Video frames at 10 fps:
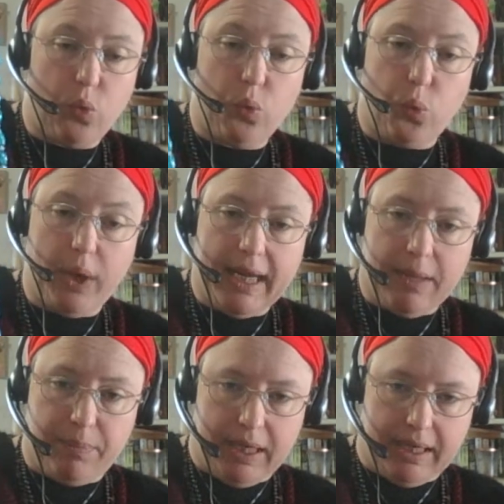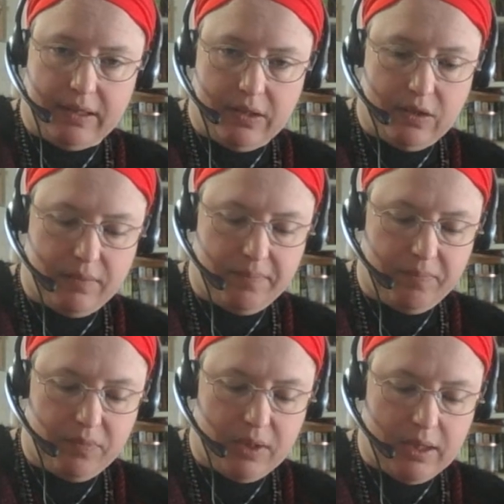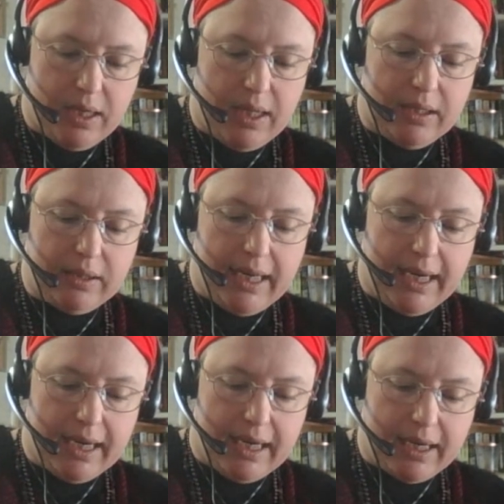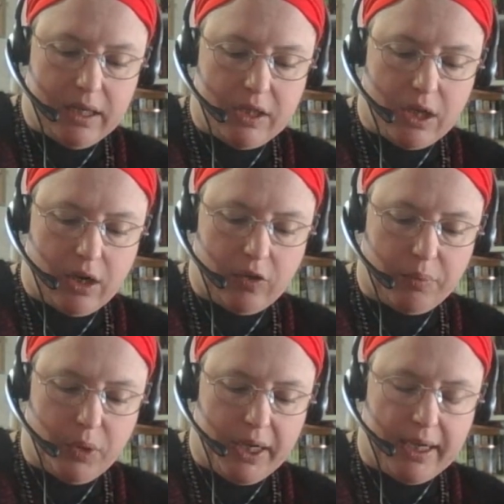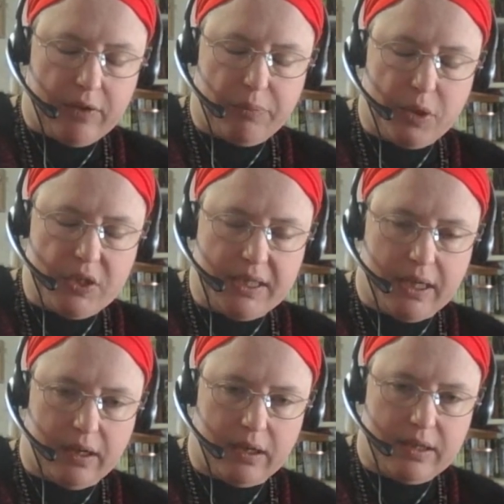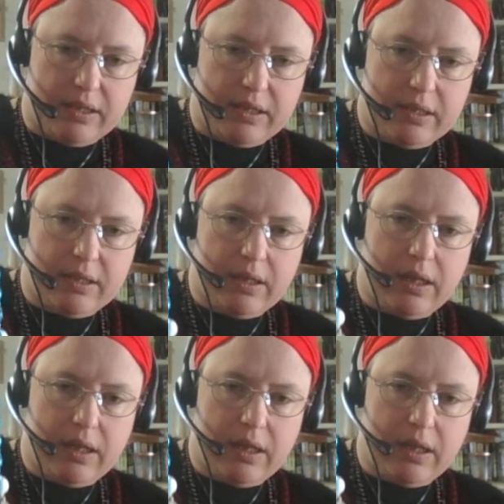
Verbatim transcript: Week Beads Lady Anna, daughter of Maria, have mercy on us.